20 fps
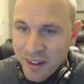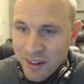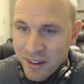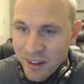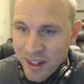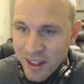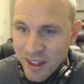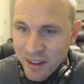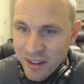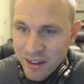
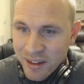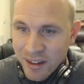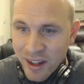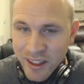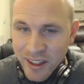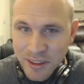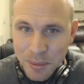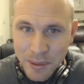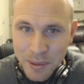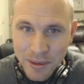in the
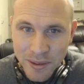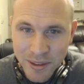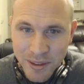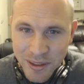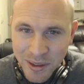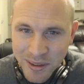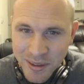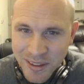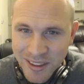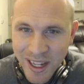hospital,
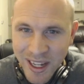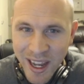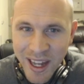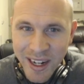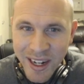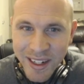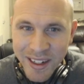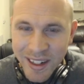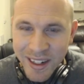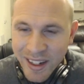so it's kind
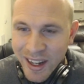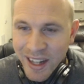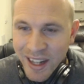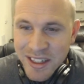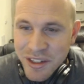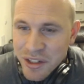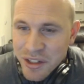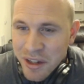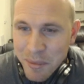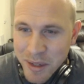of I
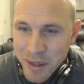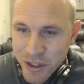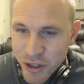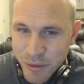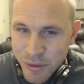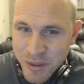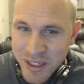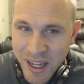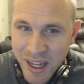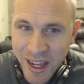just let my
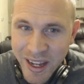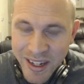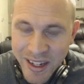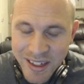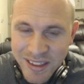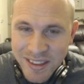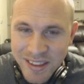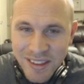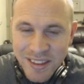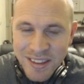troops die.
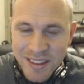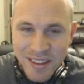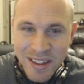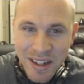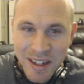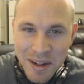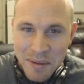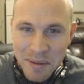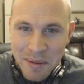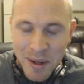
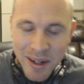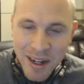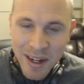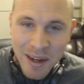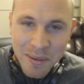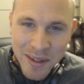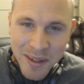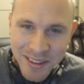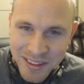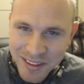But
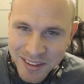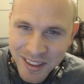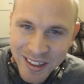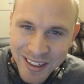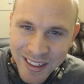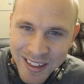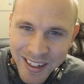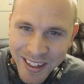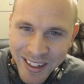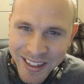anyways,
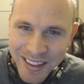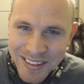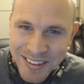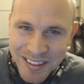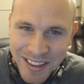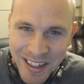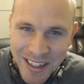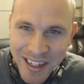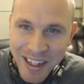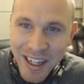I guess
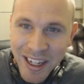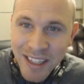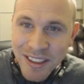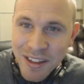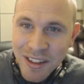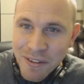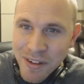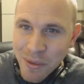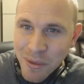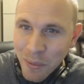
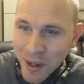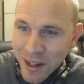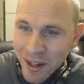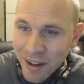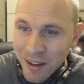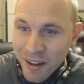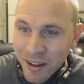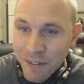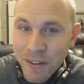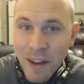if you
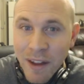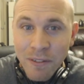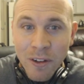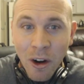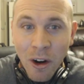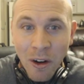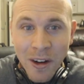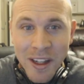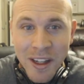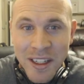have
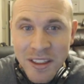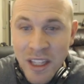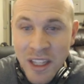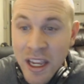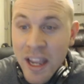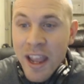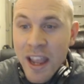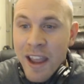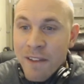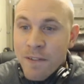guardians,
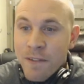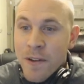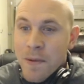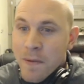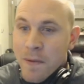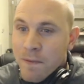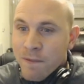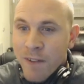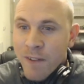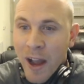if you
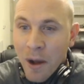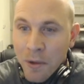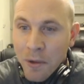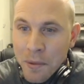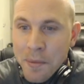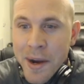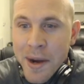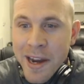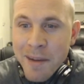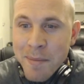found a
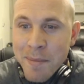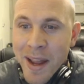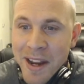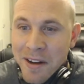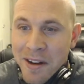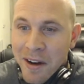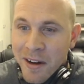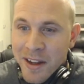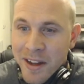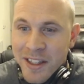way to make
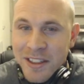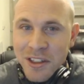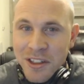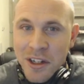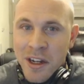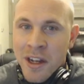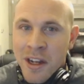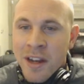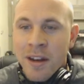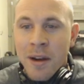guardians
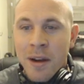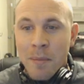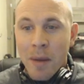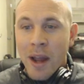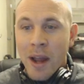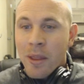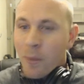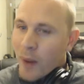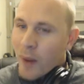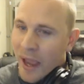good. By
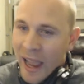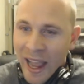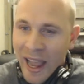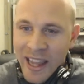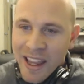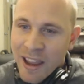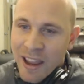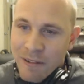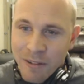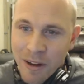the way, I
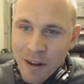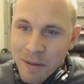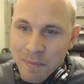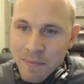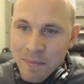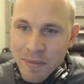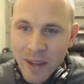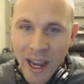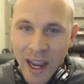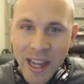gave up.
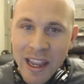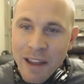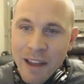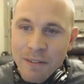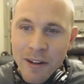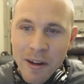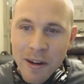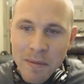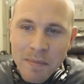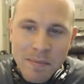
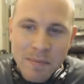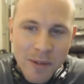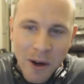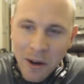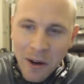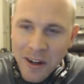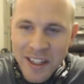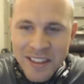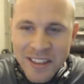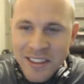
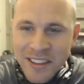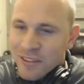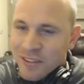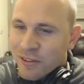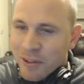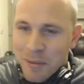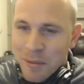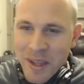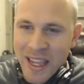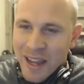Guardians
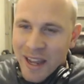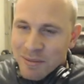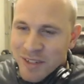for me, I'm